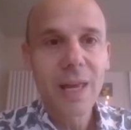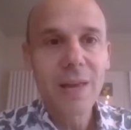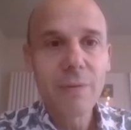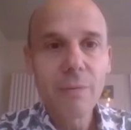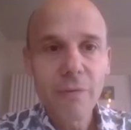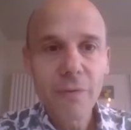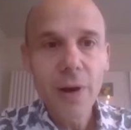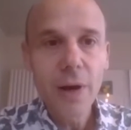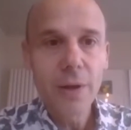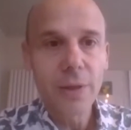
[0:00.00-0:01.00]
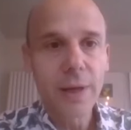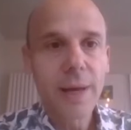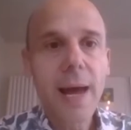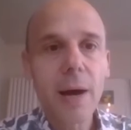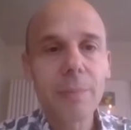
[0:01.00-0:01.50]
even further
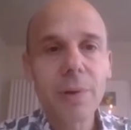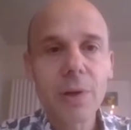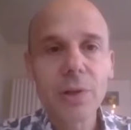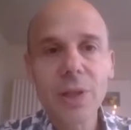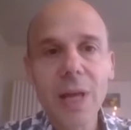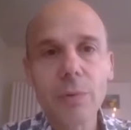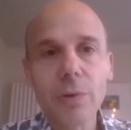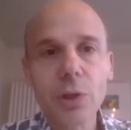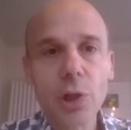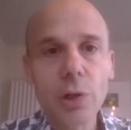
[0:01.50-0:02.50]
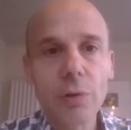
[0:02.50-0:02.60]
now, because that was June,